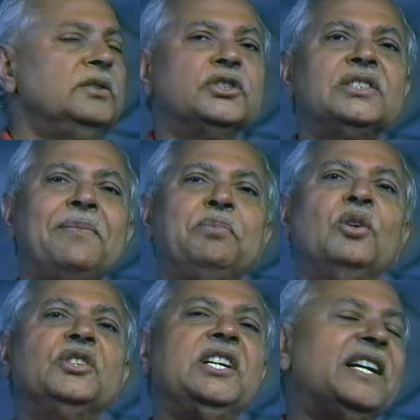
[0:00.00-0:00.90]

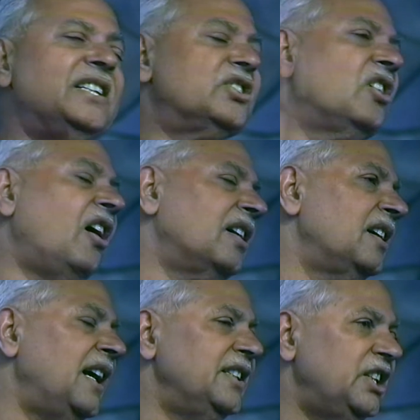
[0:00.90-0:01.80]
Suppose he gets God
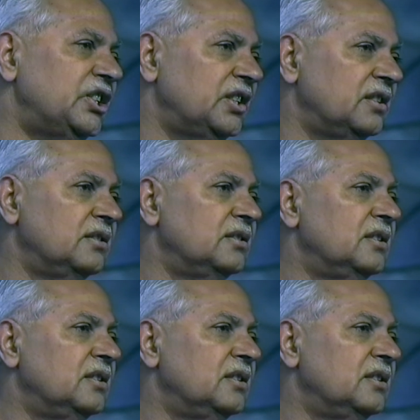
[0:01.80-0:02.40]
realization.